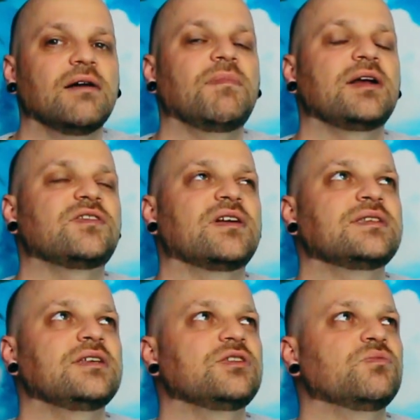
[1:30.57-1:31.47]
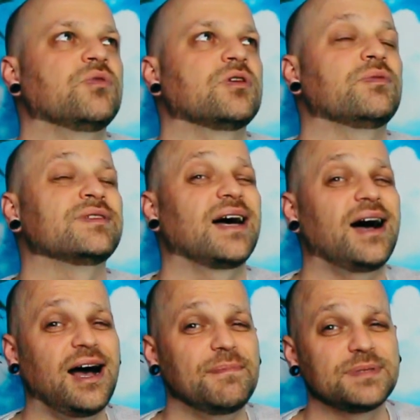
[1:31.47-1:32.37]
my transition work was
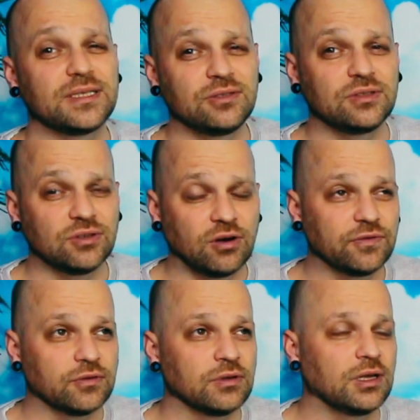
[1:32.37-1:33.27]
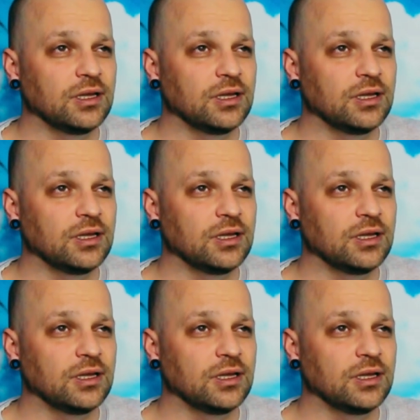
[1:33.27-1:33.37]
absolutely awful.